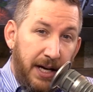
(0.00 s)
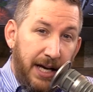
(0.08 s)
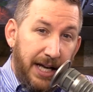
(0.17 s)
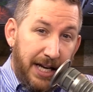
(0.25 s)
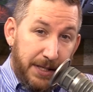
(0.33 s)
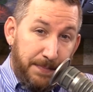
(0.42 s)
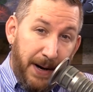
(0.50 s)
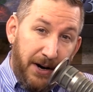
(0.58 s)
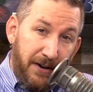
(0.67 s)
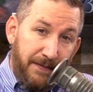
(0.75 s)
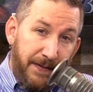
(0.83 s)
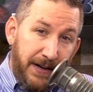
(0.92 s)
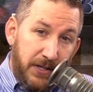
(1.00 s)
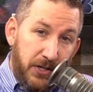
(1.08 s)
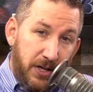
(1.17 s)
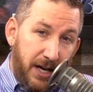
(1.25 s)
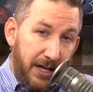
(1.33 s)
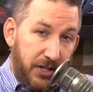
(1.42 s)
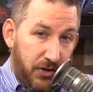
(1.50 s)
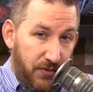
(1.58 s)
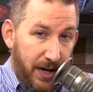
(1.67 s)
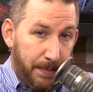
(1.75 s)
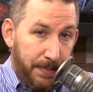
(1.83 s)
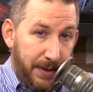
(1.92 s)
It has parrotfish and
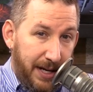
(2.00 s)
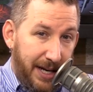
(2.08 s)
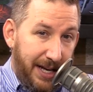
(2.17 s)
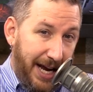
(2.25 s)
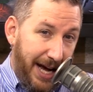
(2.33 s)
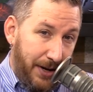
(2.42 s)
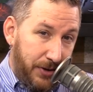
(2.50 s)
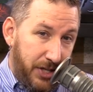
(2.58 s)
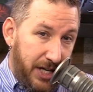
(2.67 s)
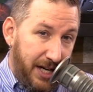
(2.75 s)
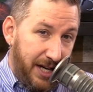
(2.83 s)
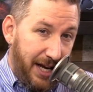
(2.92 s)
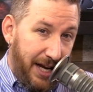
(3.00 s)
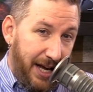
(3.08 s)
shrimp and algae